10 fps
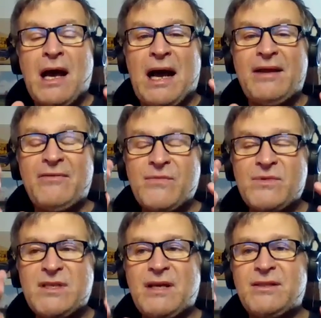I have
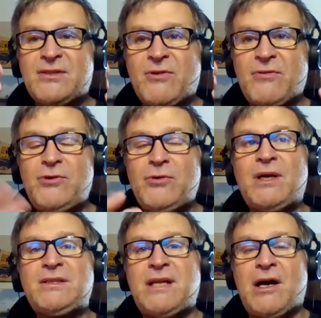said this for a few
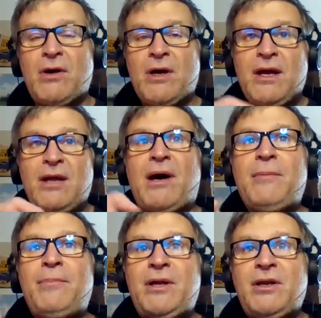months now. In my
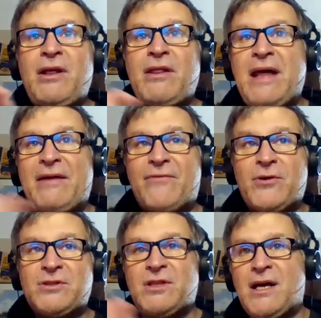opinion, that
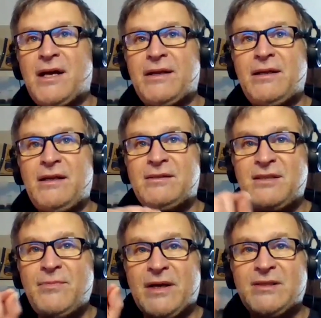first line is
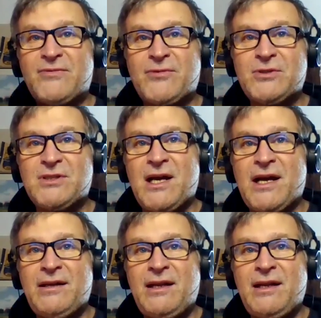the best first line